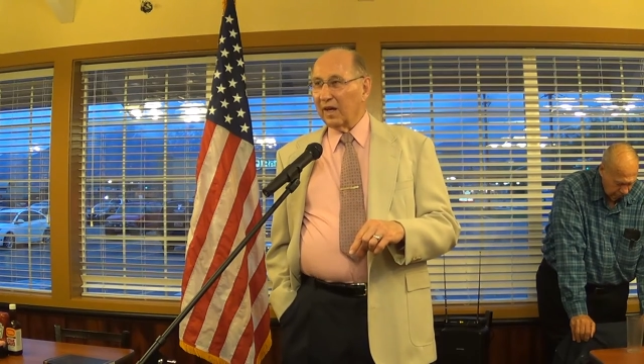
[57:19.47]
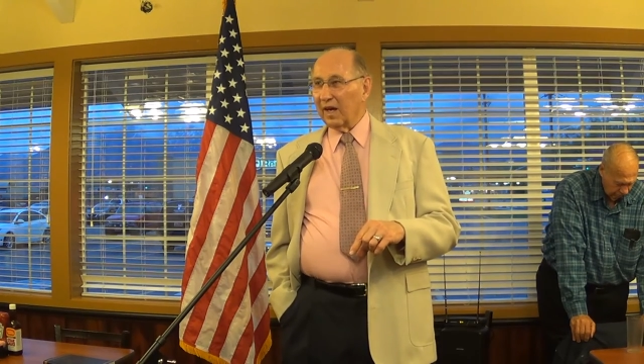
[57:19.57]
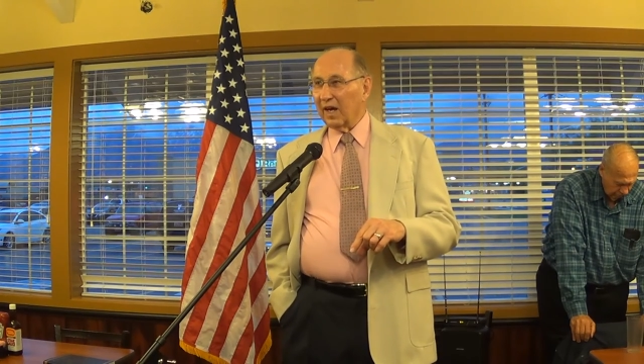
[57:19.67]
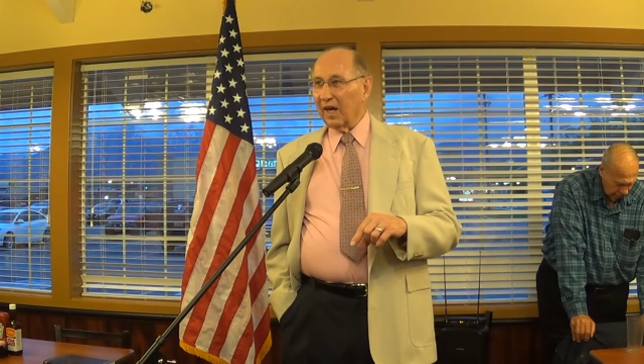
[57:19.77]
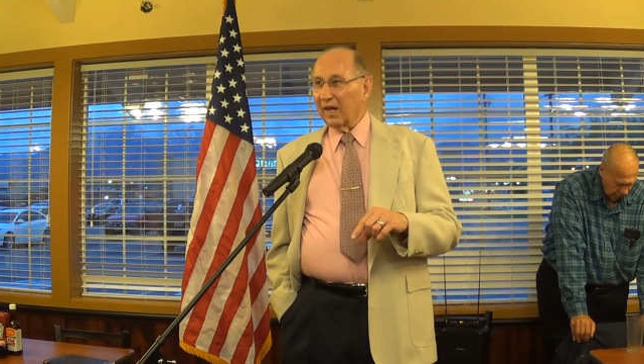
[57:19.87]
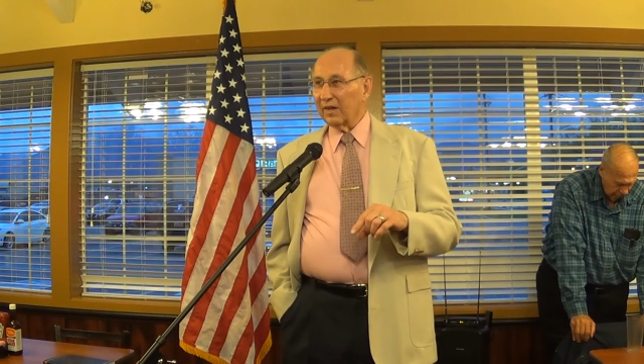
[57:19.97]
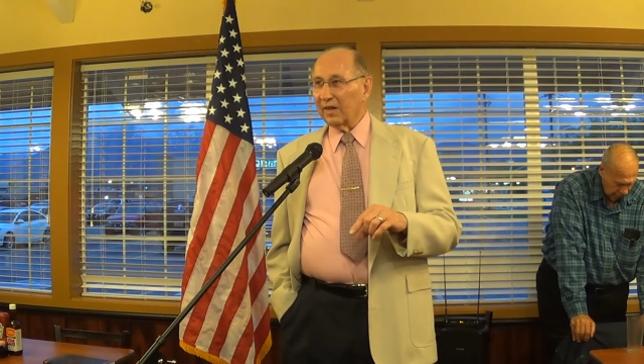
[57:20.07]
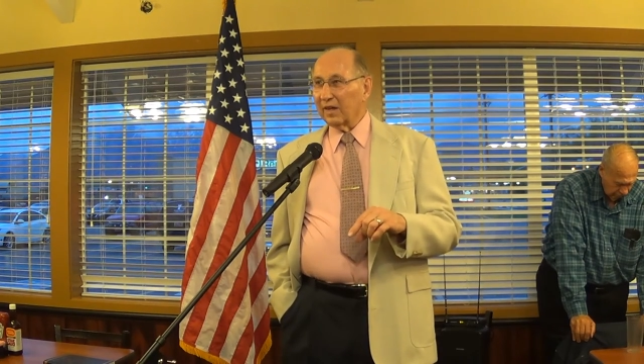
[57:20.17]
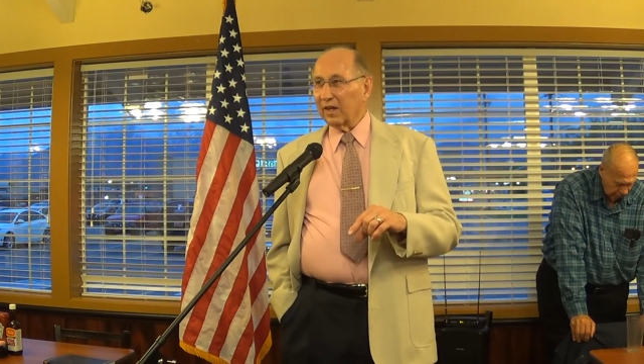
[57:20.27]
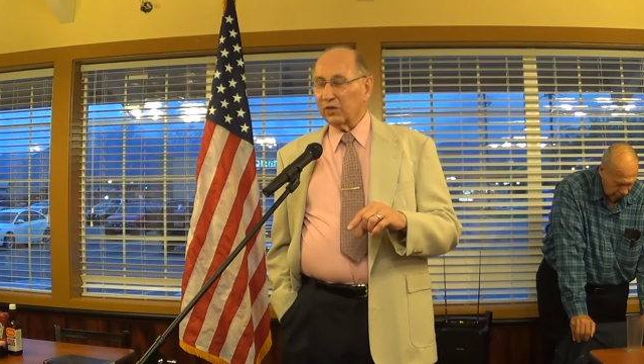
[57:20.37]

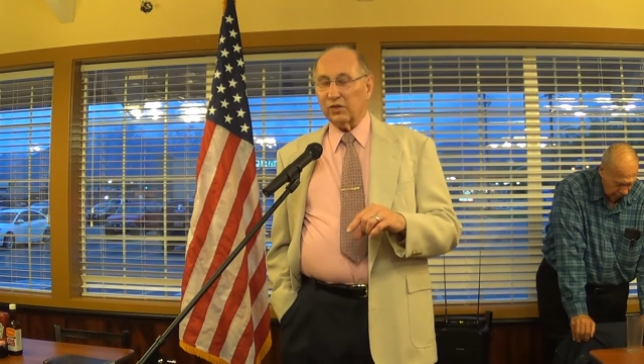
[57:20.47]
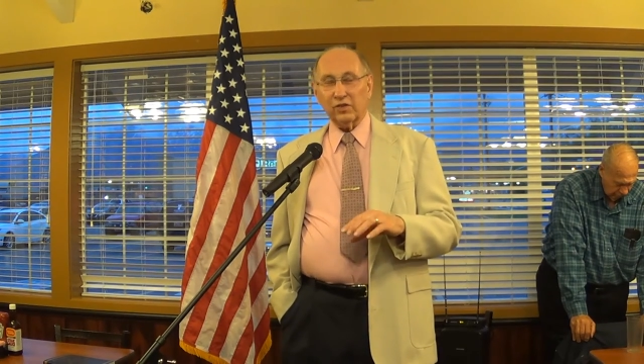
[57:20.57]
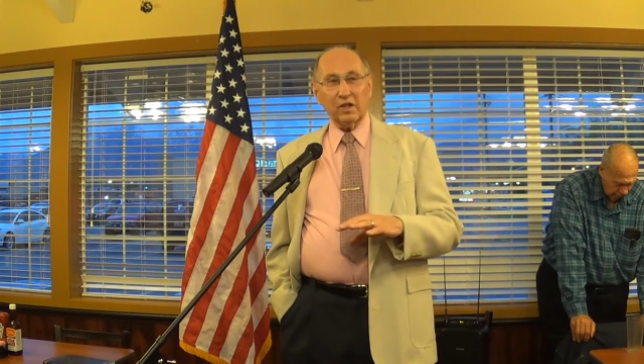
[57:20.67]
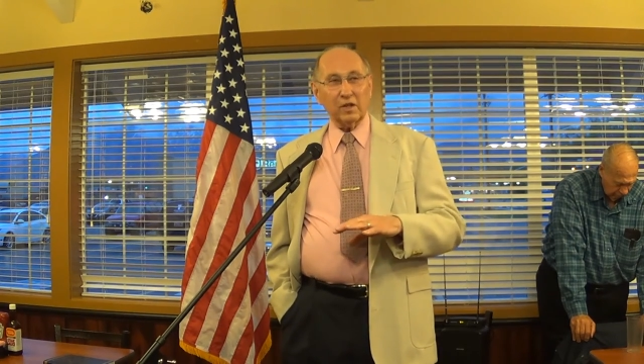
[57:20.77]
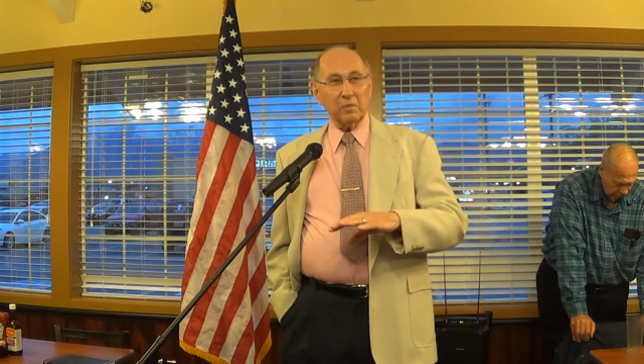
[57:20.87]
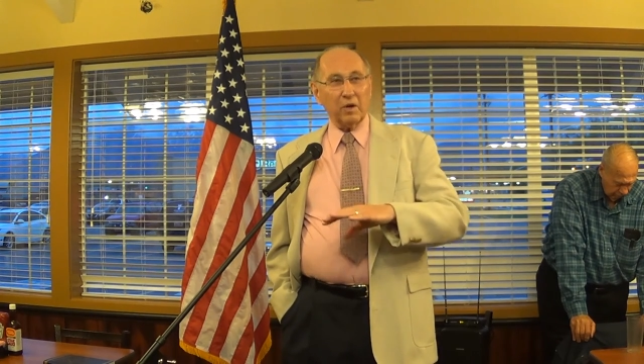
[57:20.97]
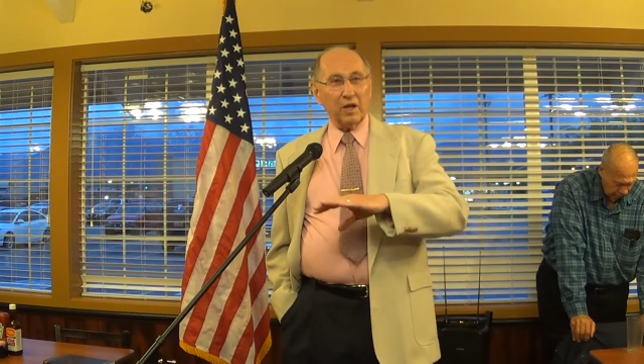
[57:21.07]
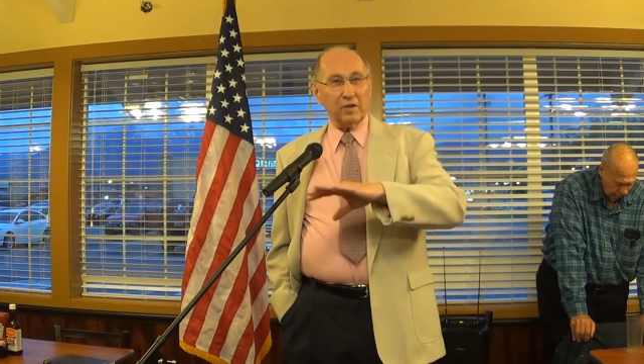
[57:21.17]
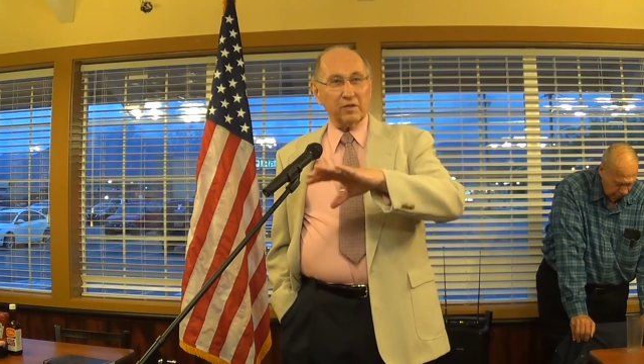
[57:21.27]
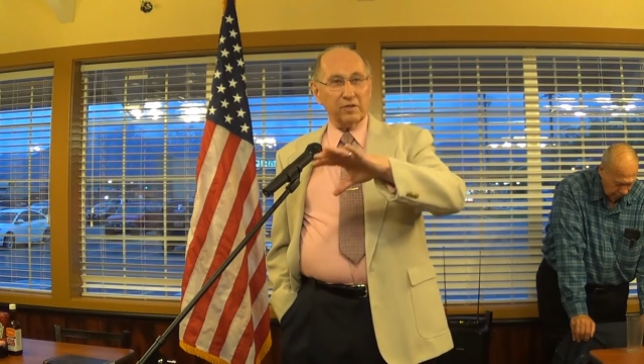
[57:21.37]
And it's in the
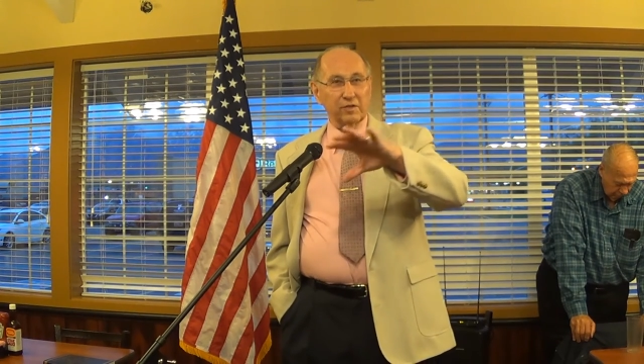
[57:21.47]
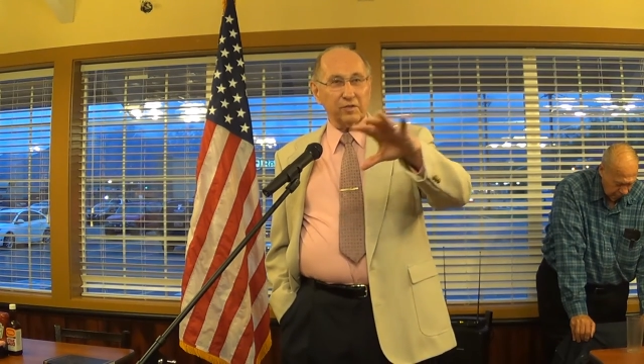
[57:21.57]
broader